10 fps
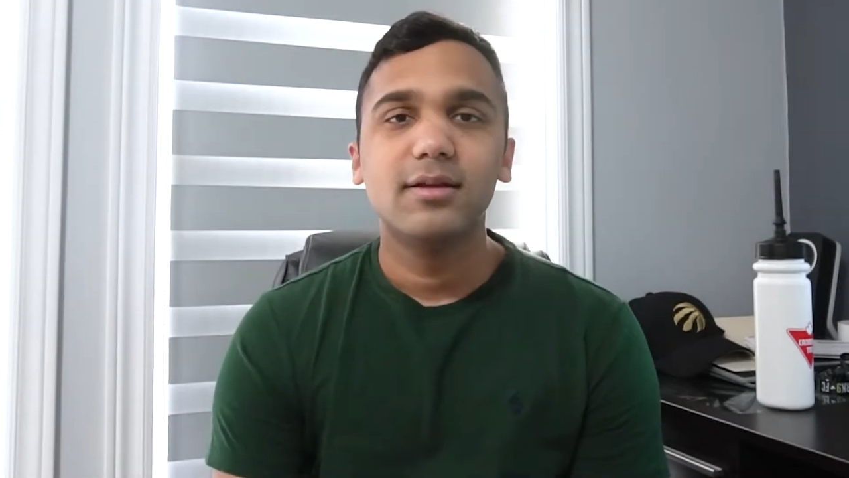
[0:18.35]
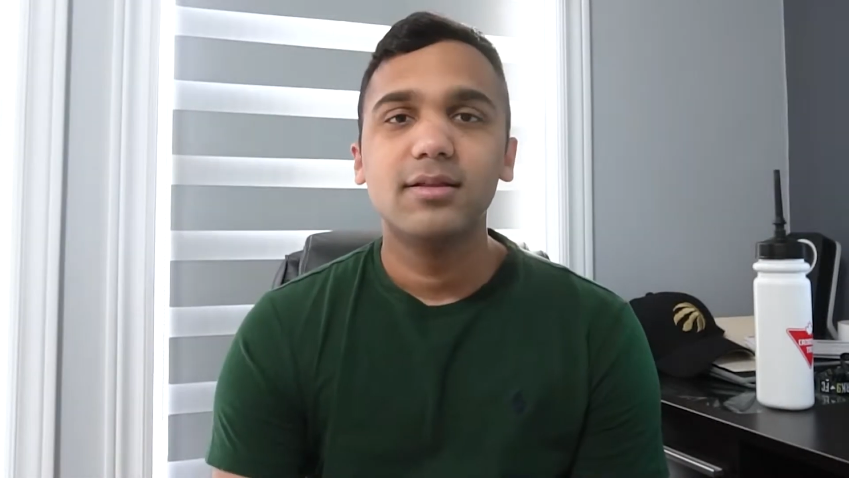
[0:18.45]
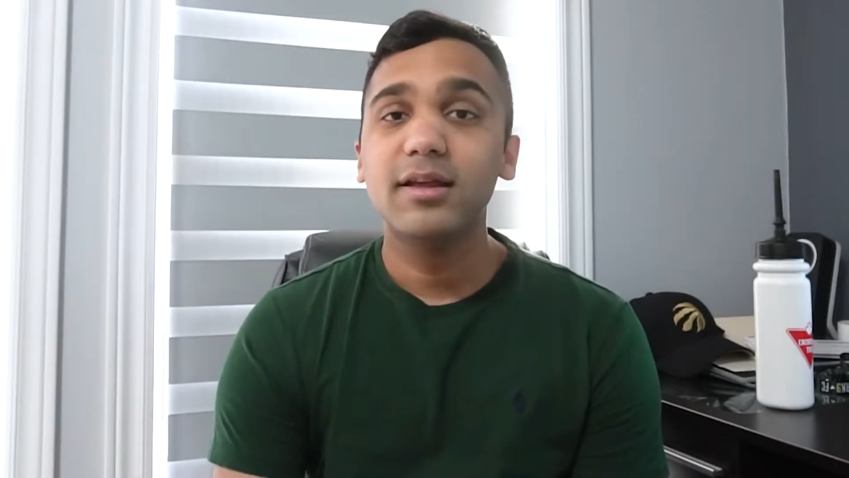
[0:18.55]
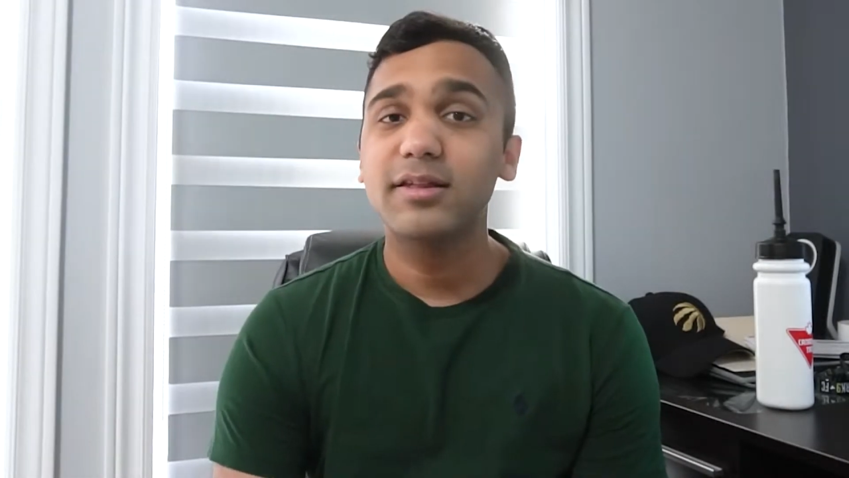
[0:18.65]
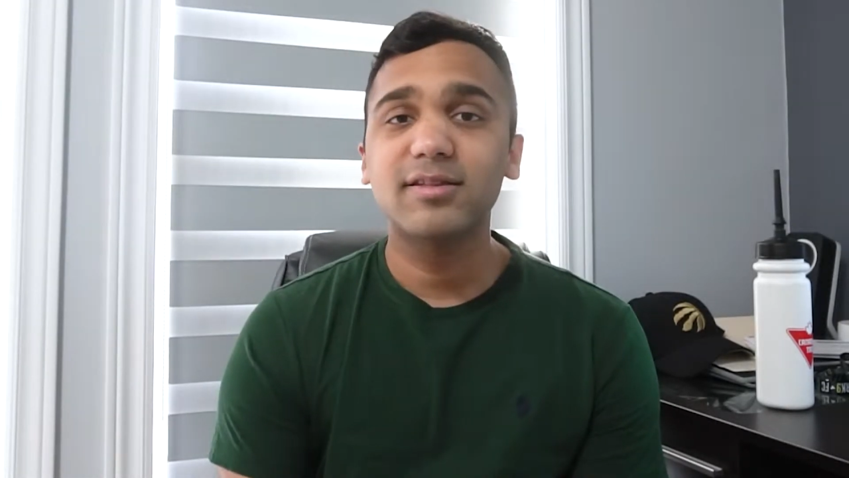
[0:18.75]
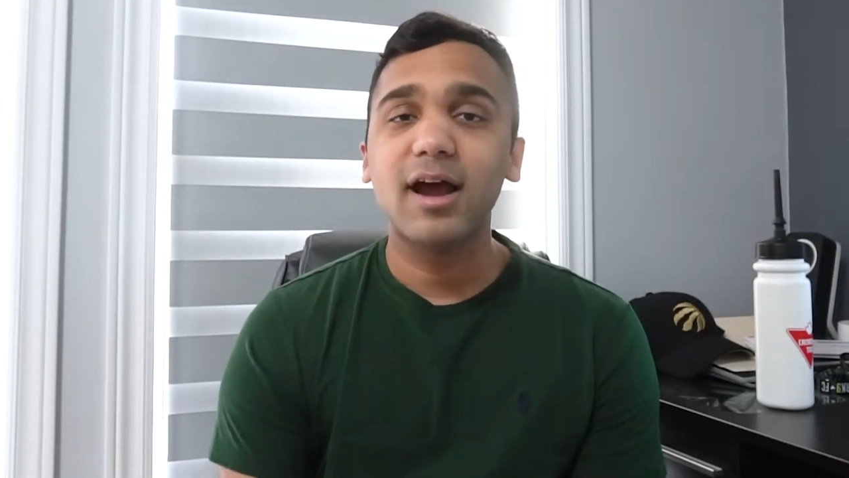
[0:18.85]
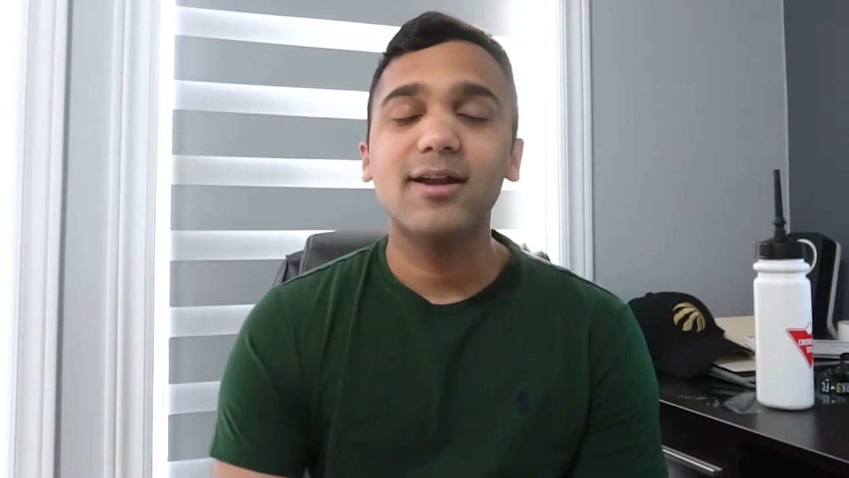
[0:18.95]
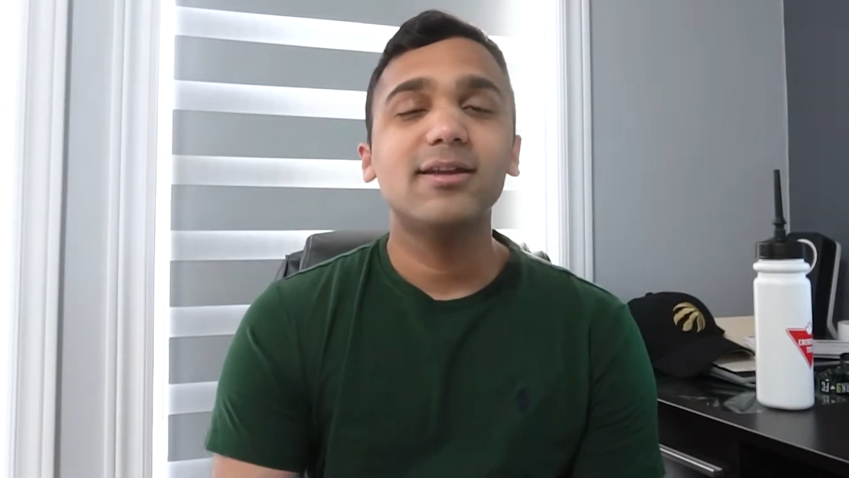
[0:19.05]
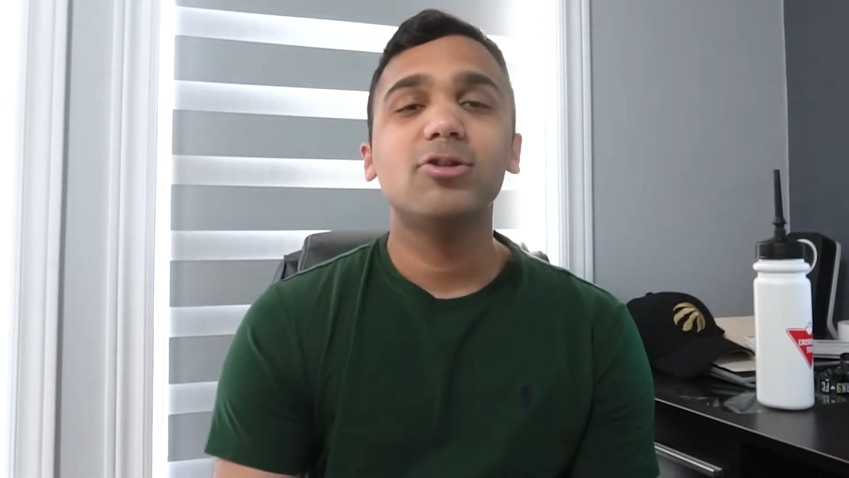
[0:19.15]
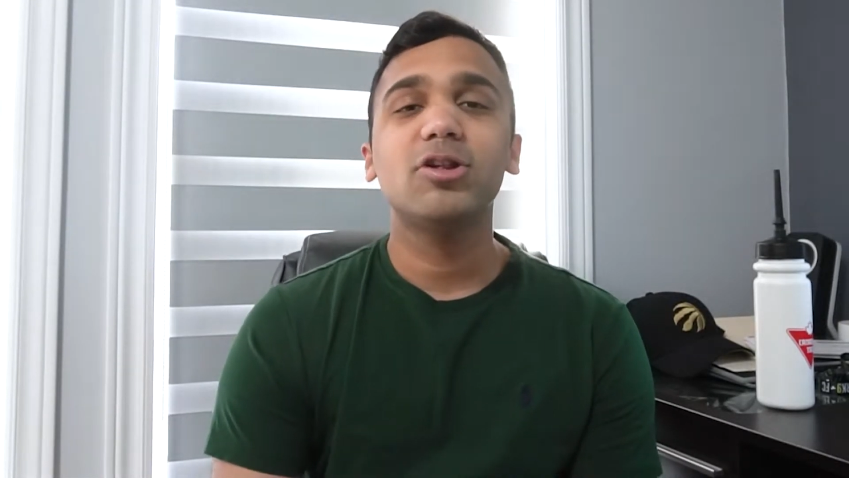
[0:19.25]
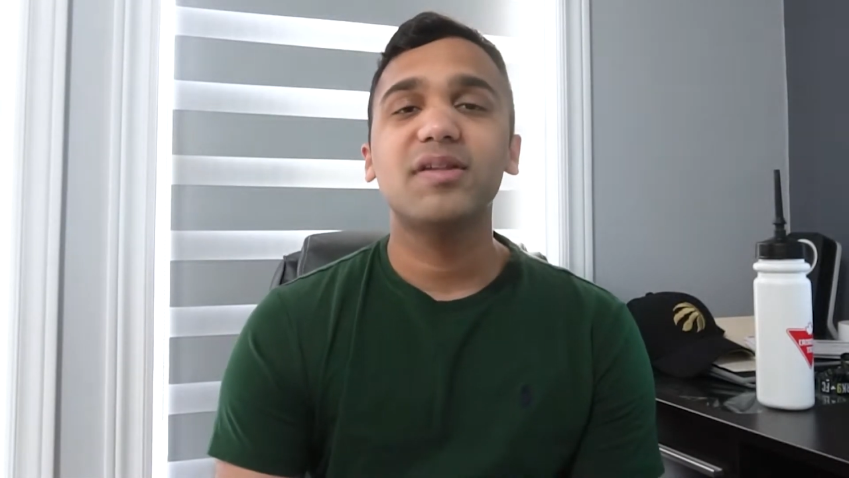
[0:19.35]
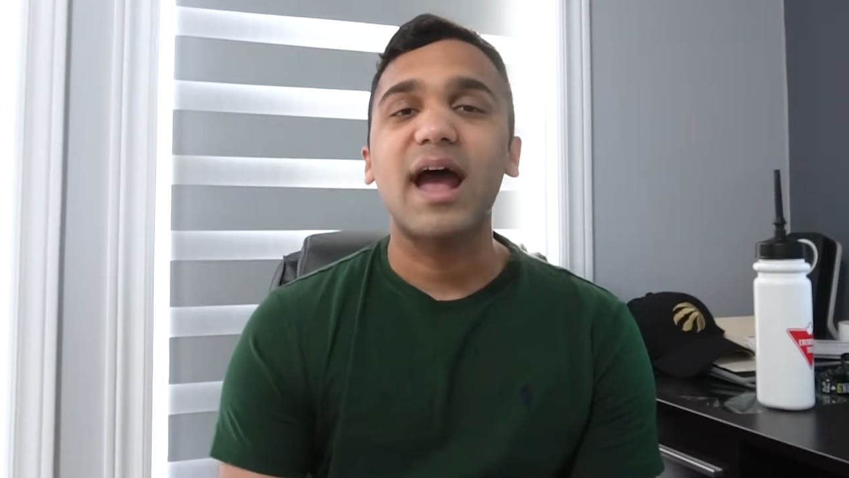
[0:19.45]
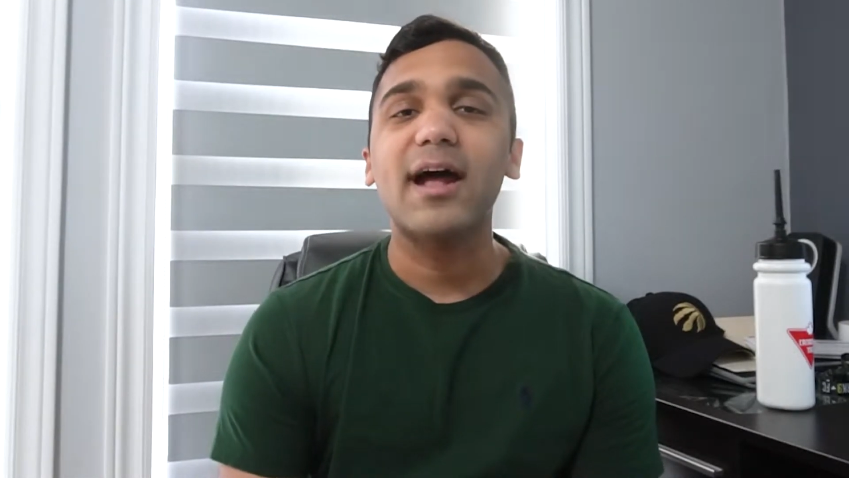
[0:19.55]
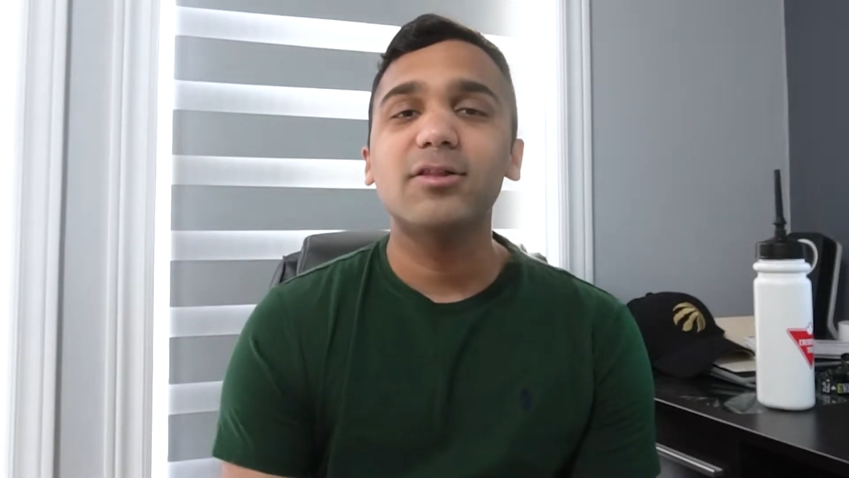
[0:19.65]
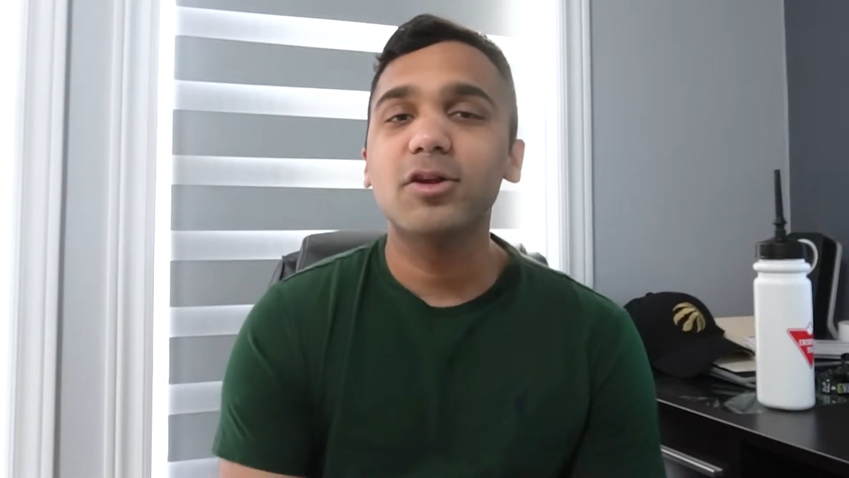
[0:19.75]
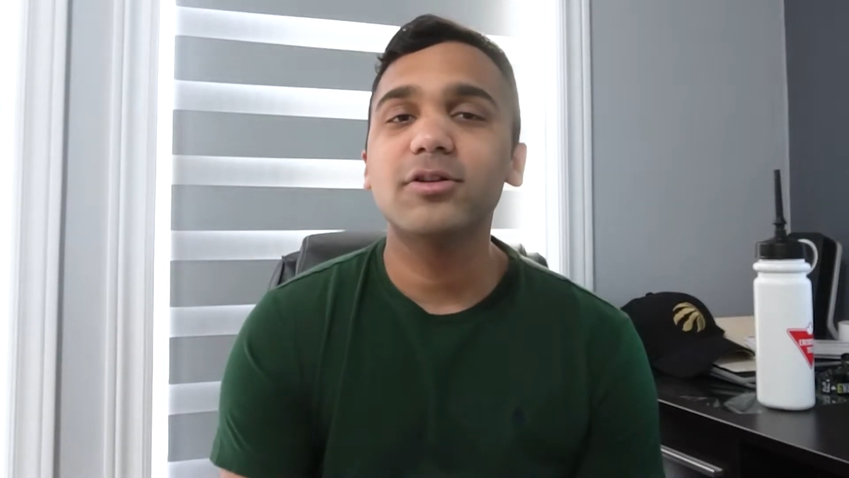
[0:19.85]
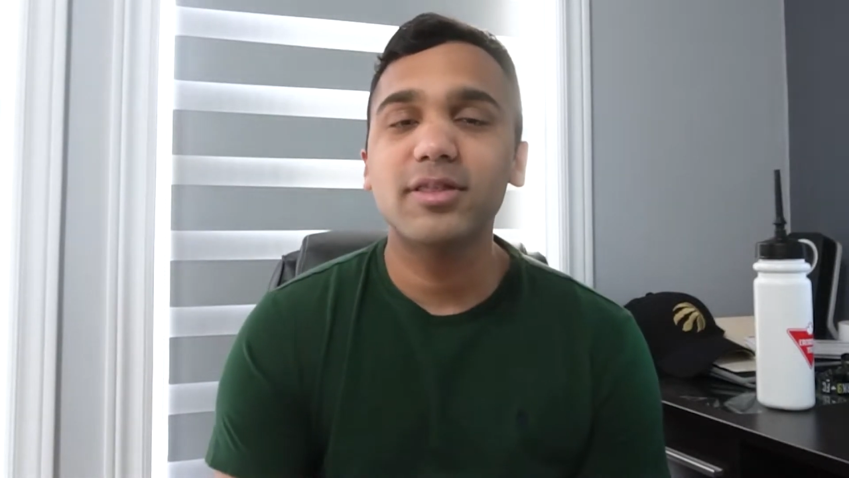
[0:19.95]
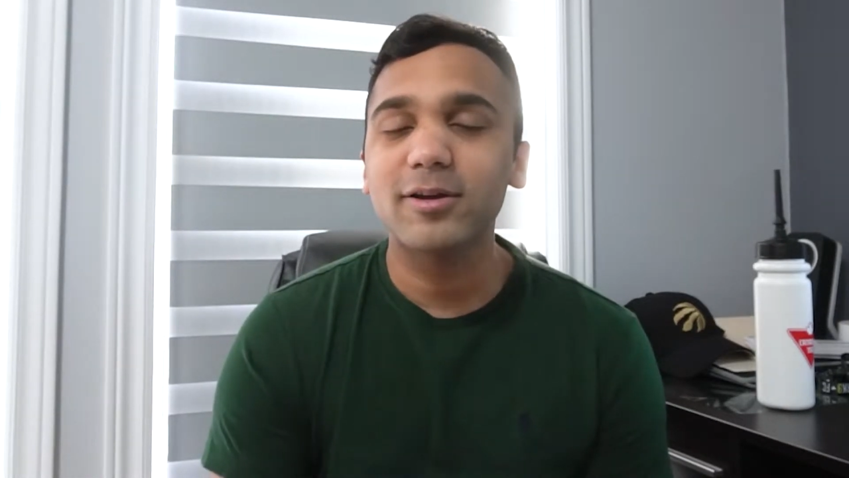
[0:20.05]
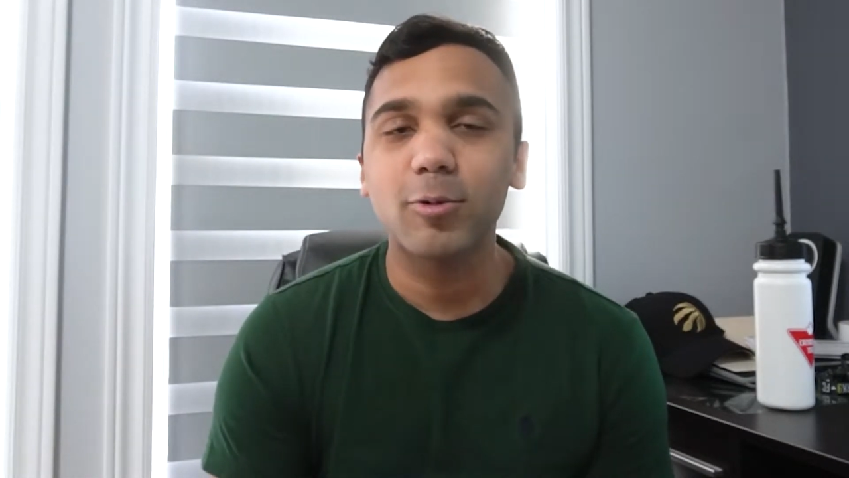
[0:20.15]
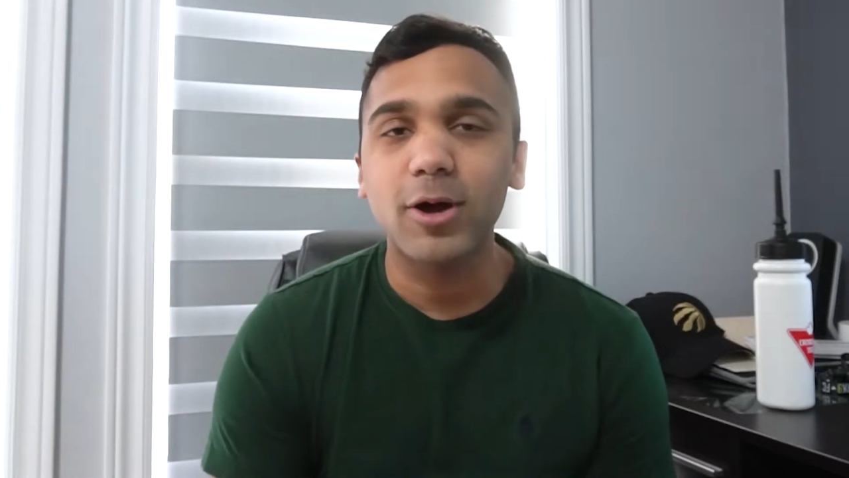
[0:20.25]
This signing just adds on to
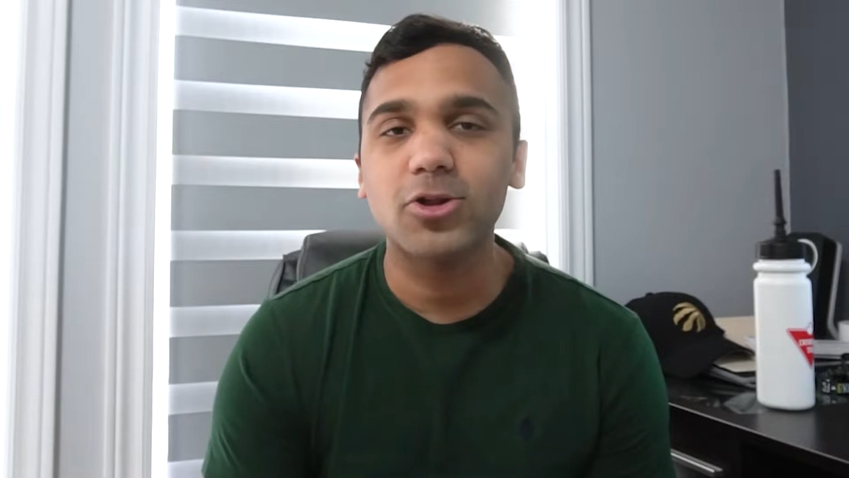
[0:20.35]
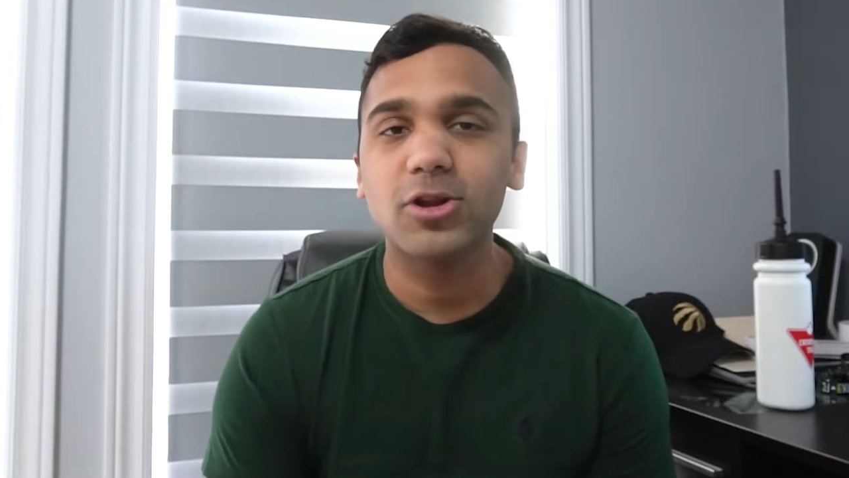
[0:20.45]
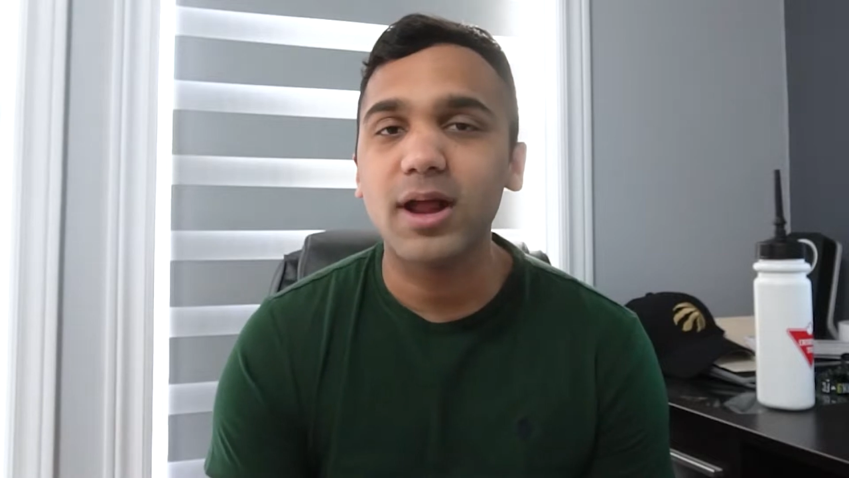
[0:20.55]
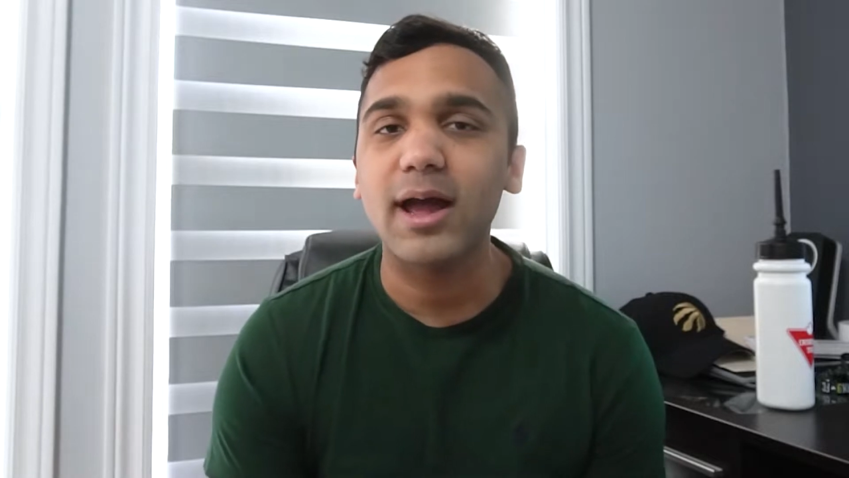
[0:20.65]
the question